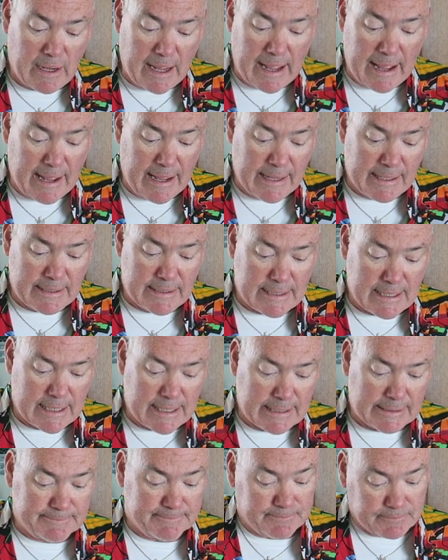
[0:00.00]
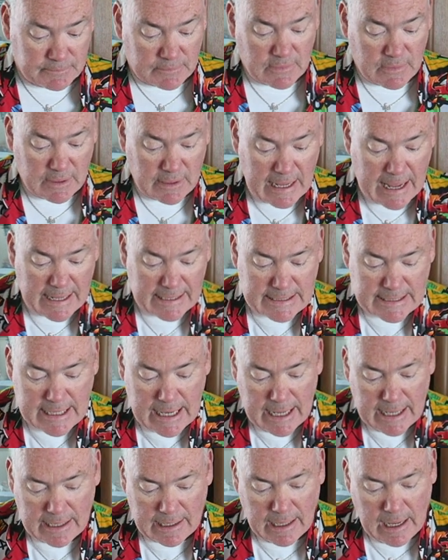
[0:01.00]
and uh, that's
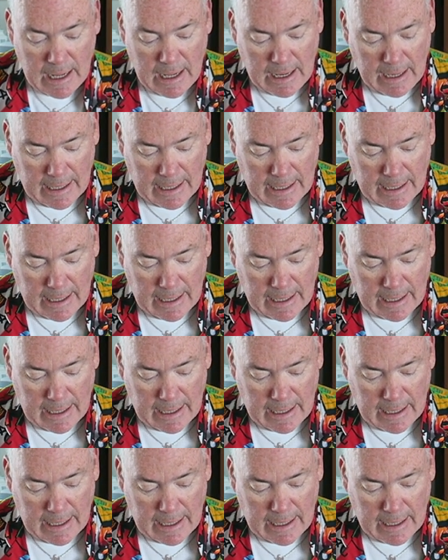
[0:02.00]
it.